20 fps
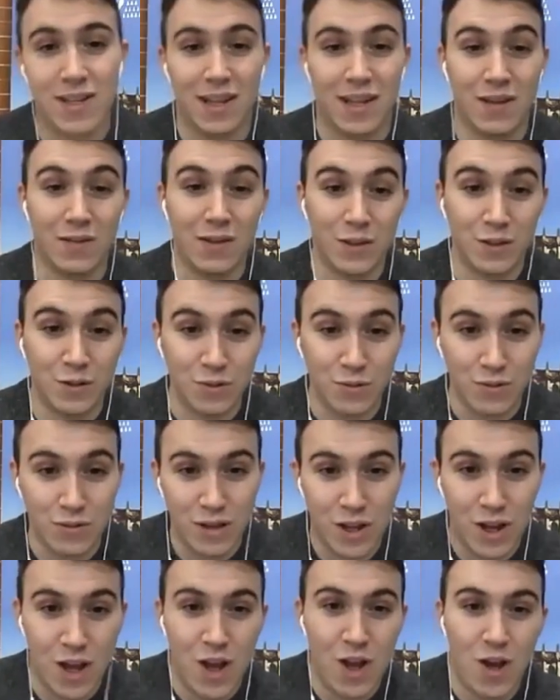level 2
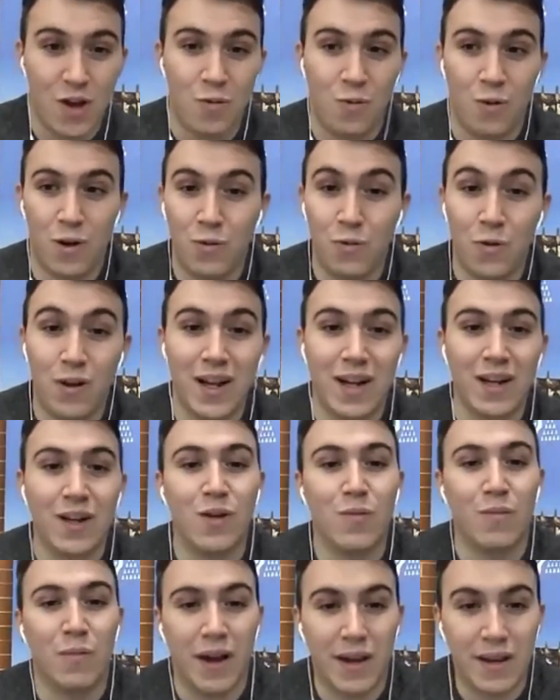when we can
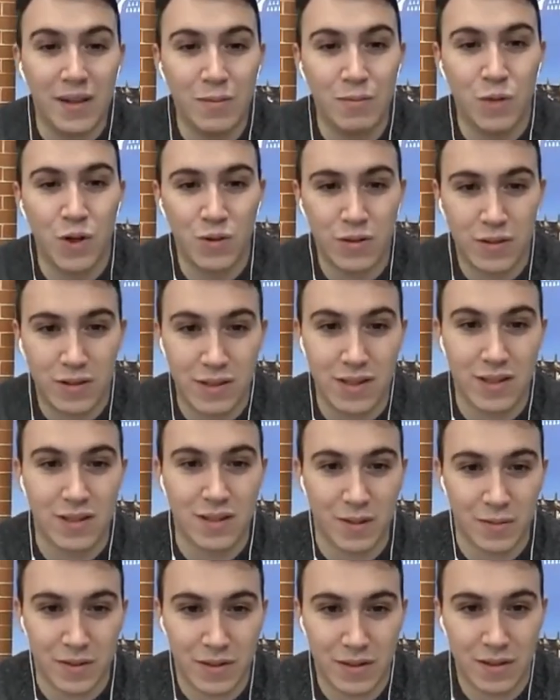combine both
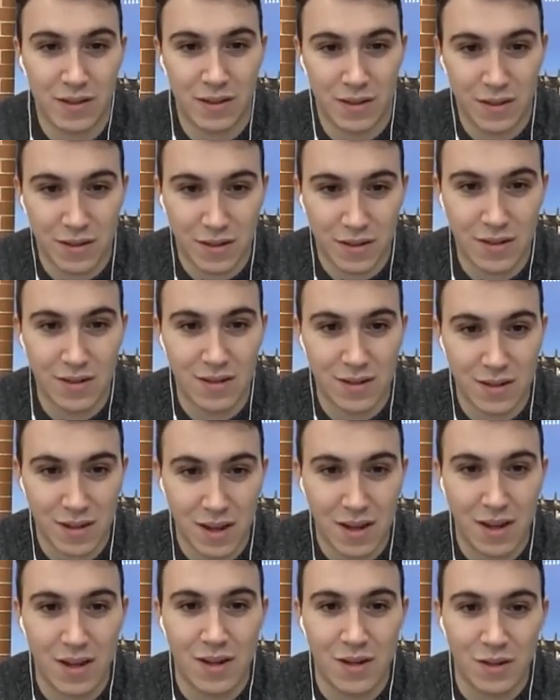systems.
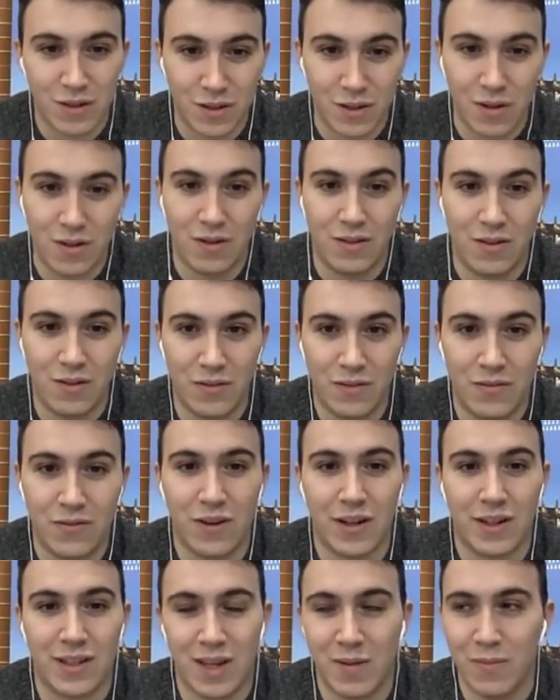So, for
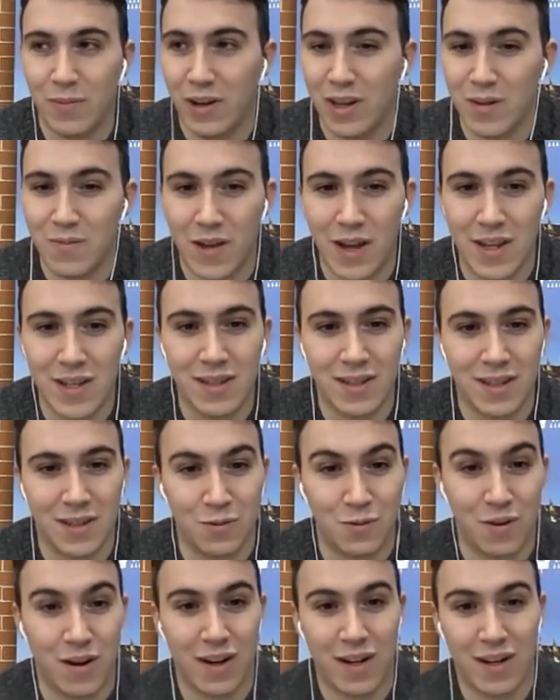example, imagine that
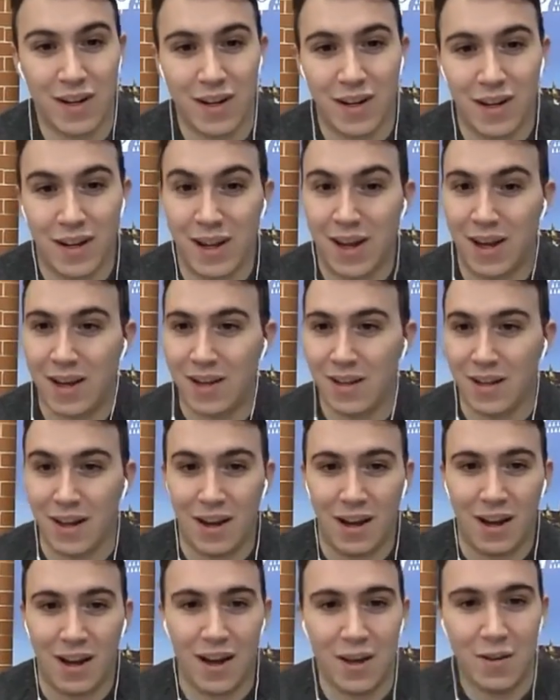we are in a
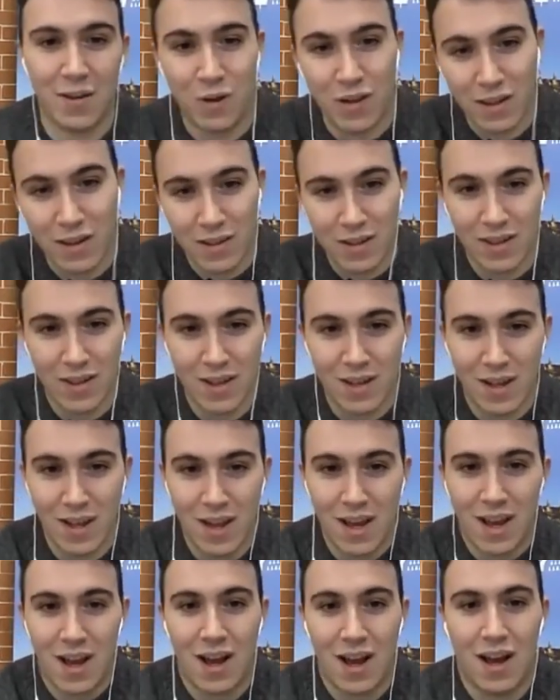highway,
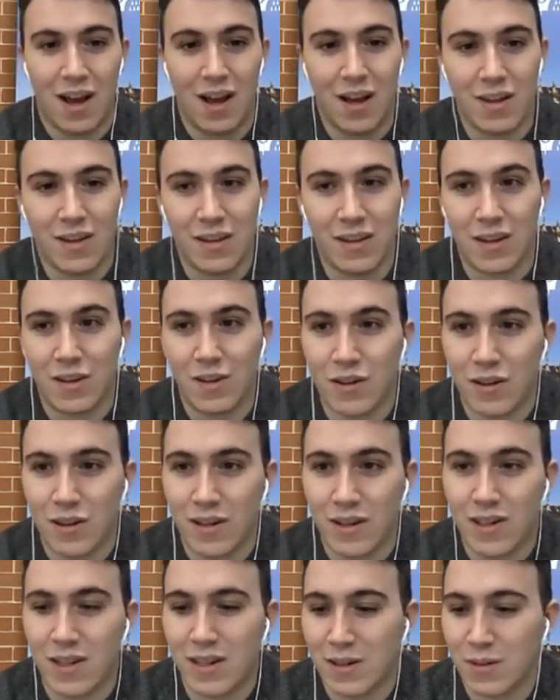and in order
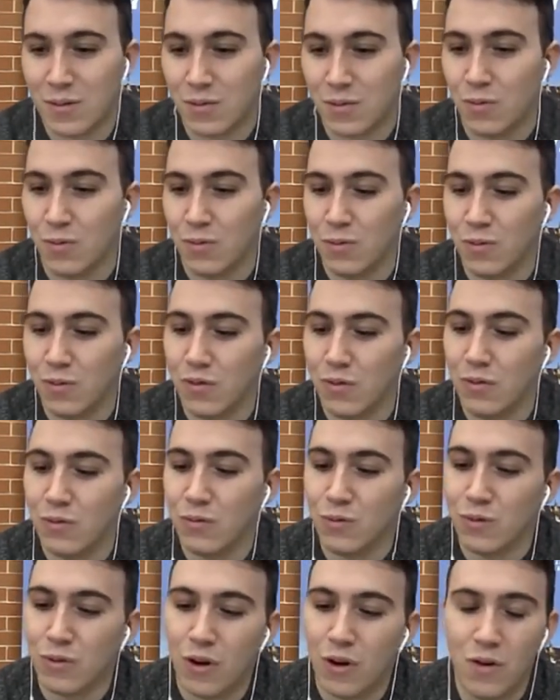just to
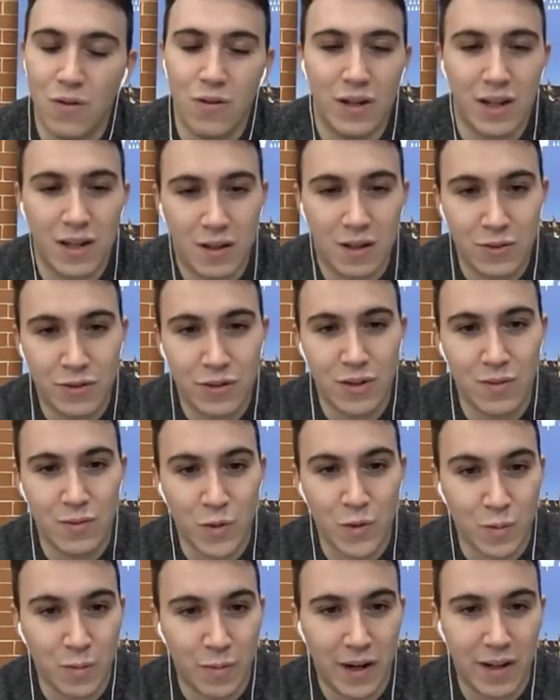go in an
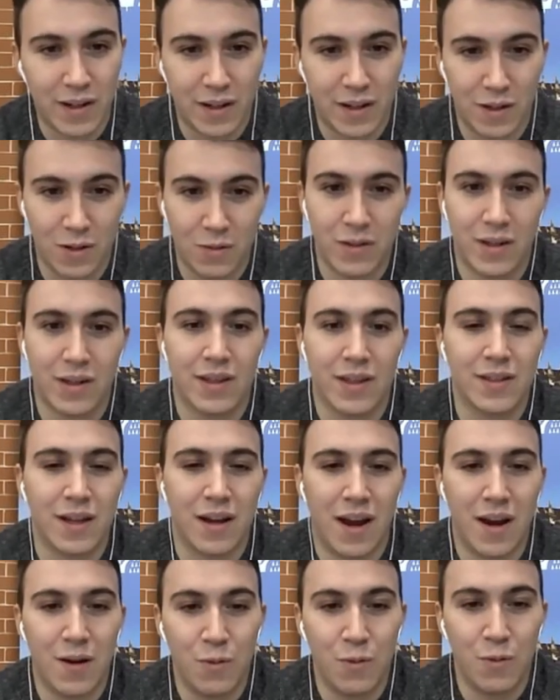autonomous manner over that
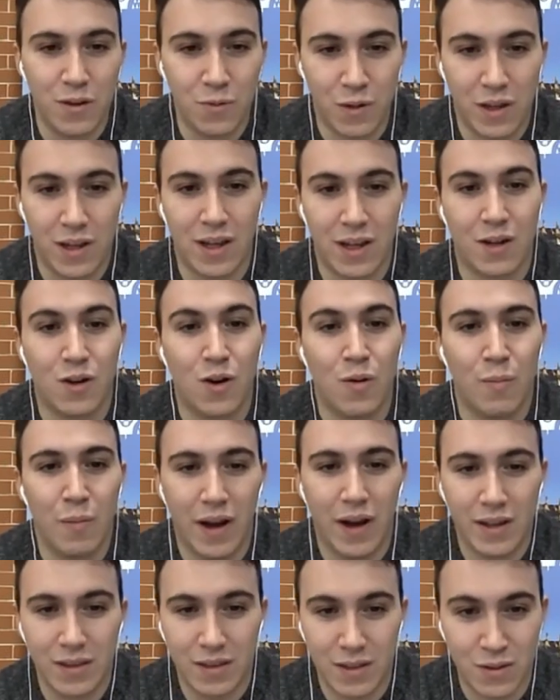highway, we can
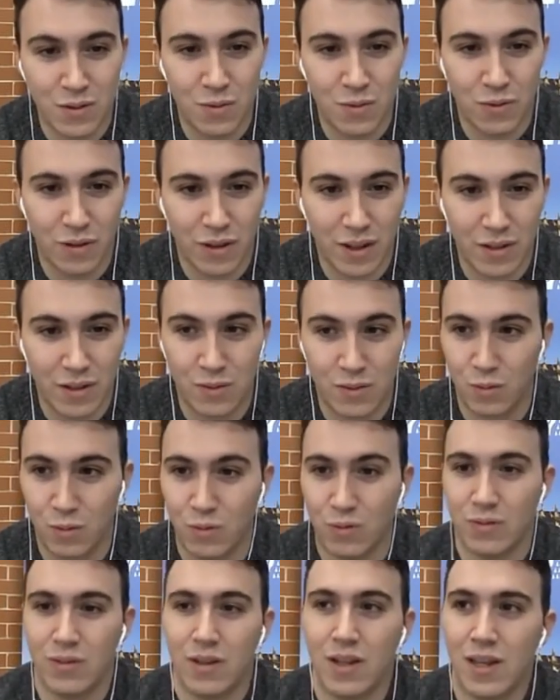combine these two things
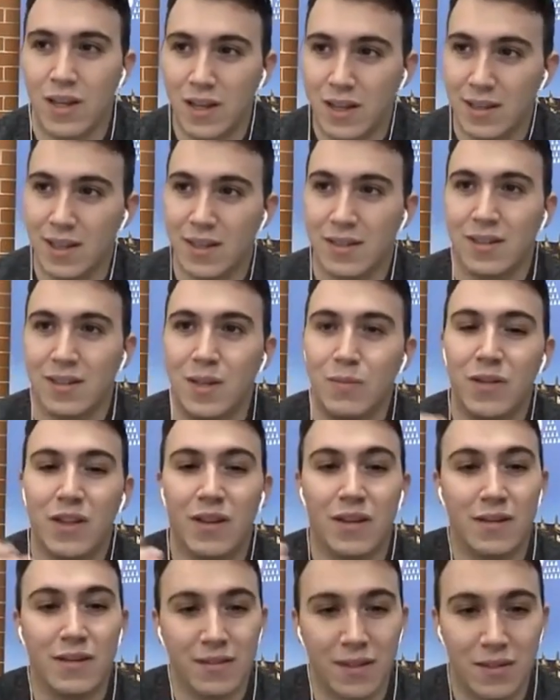to just keep the
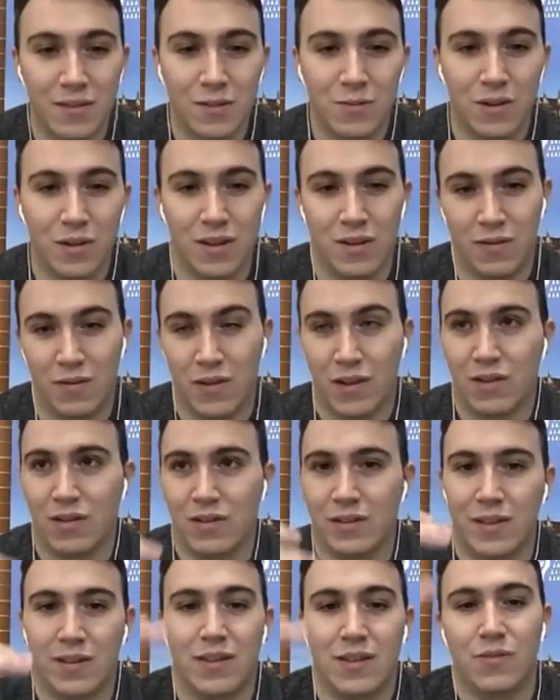distance with the vehicle
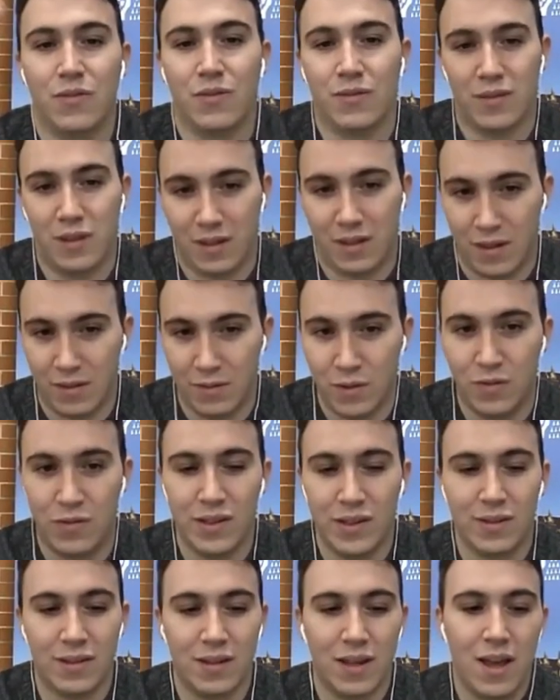that is above
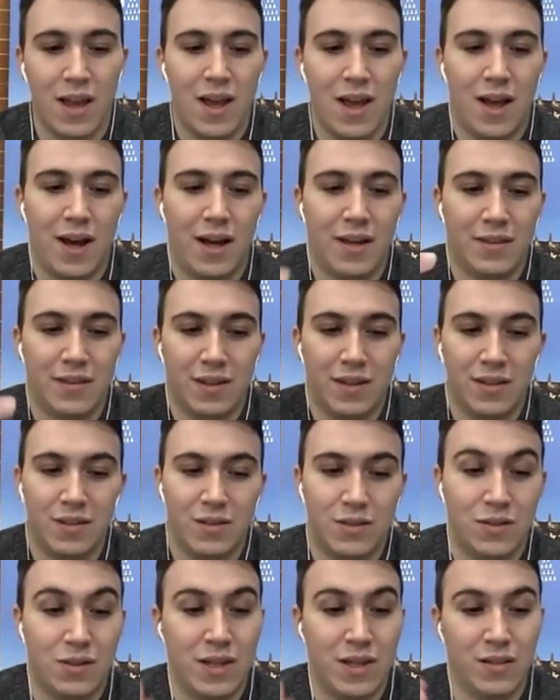us, and then
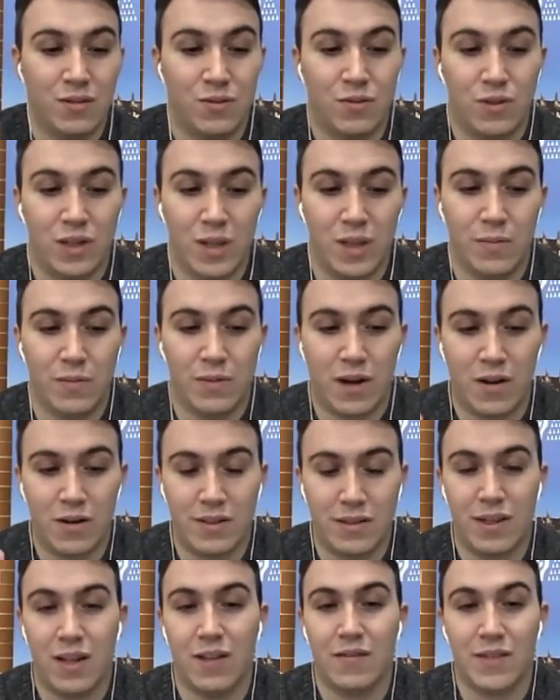just to keep
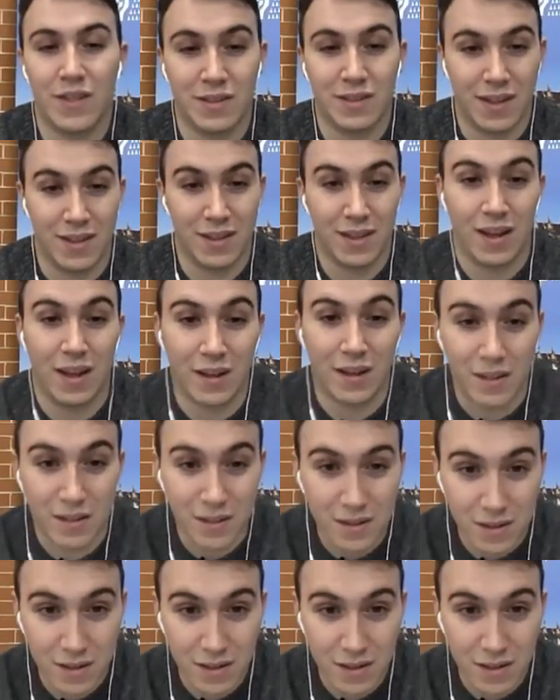ourselves inside the lane.